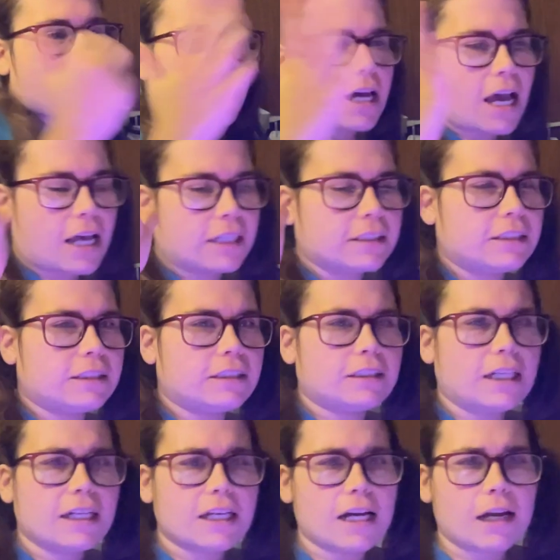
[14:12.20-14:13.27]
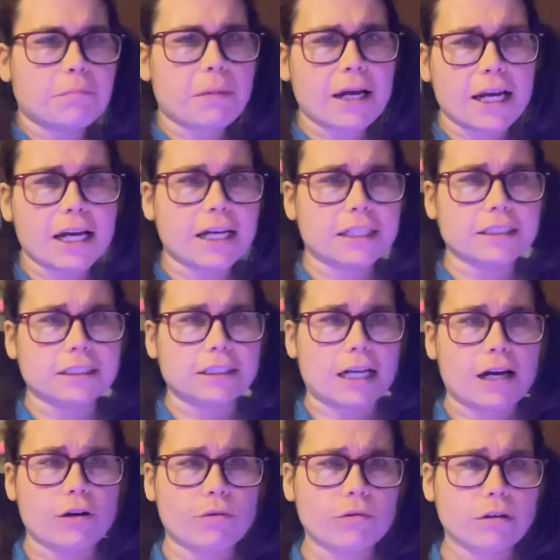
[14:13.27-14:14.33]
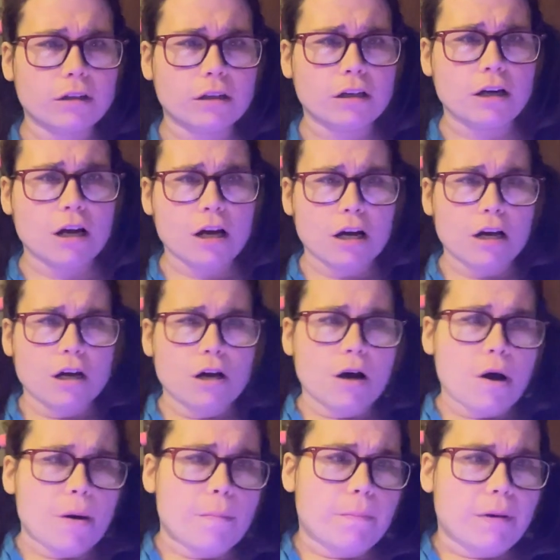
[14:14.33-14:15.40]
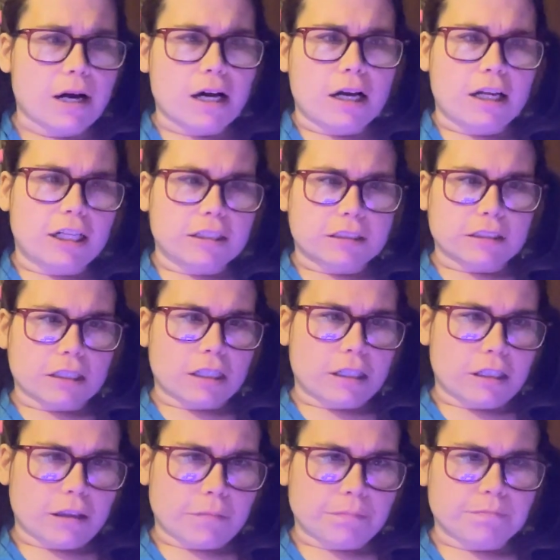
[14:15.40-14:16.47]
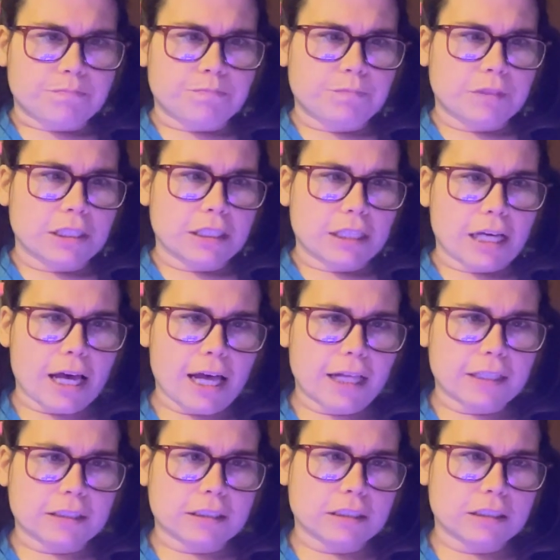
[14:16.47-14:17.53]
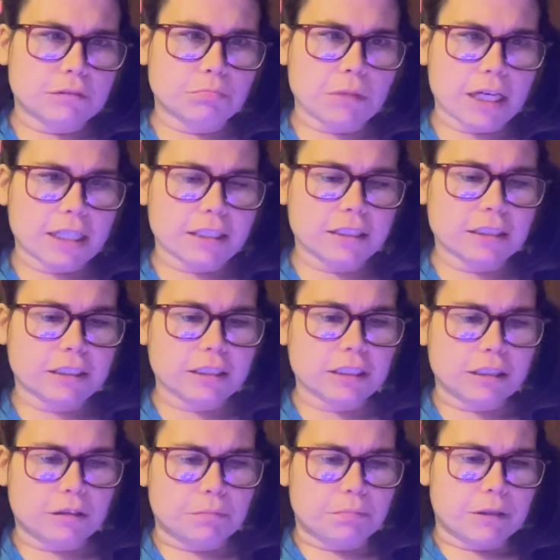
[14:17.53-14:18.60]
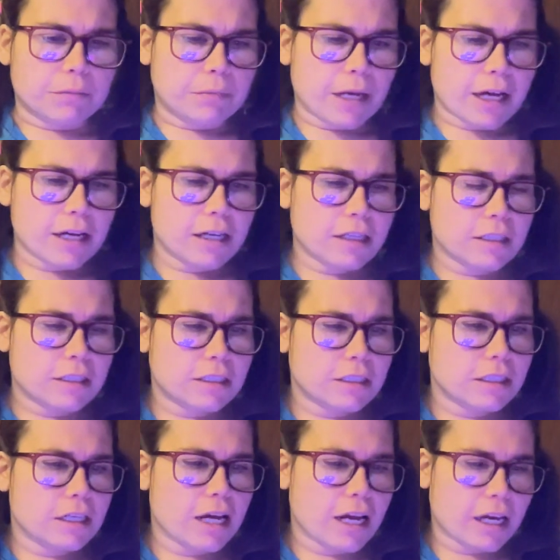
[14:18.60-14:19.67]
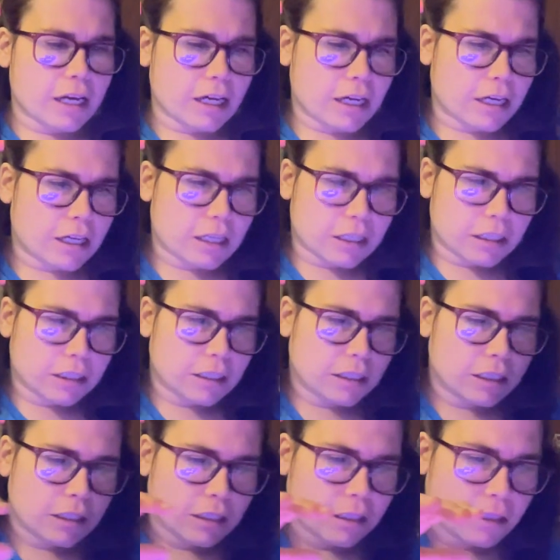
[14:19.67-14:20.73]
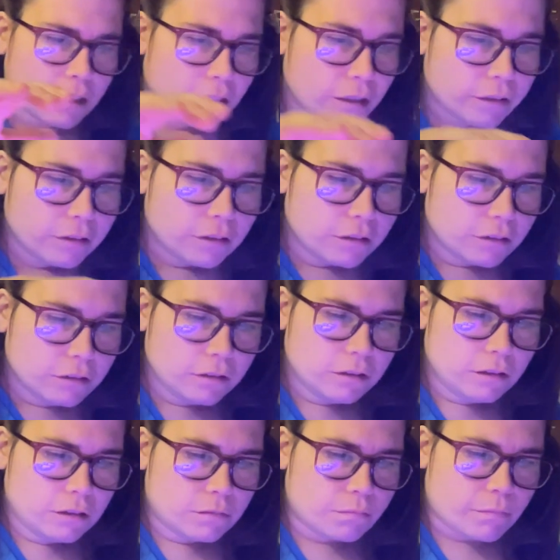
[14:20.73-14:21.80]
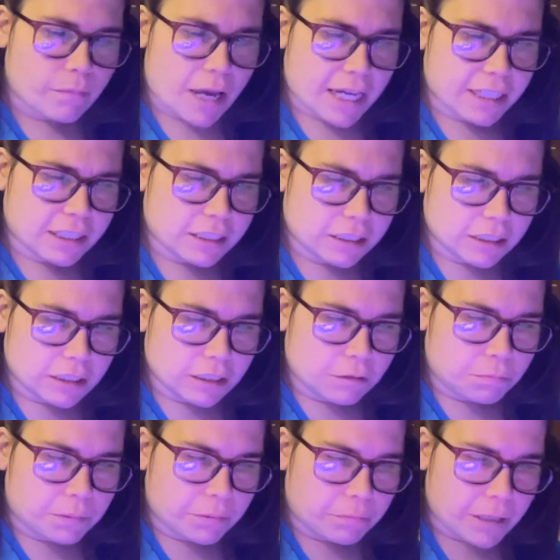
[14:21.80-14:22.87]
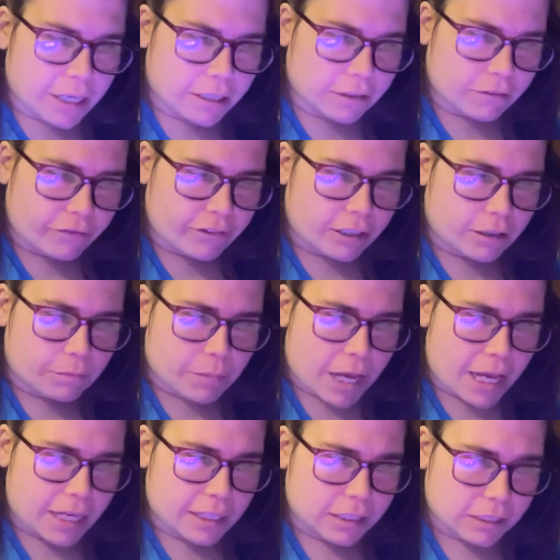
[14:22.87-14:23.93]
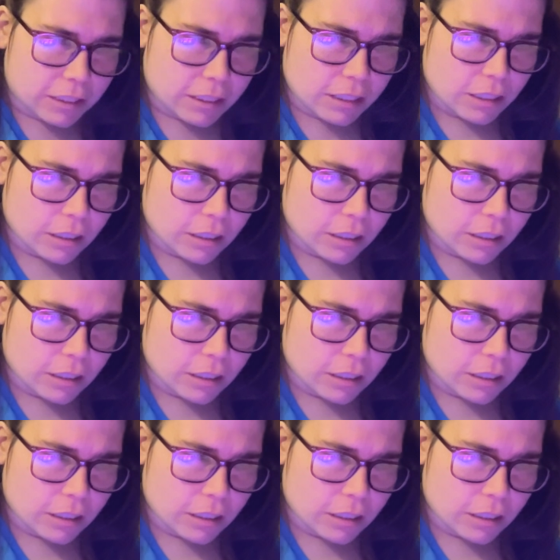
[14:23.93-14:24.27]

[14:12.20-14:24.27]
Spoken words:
got sticky on my hands now. But yeah, just make sure you're prepared and make sure you're prepared for a mess.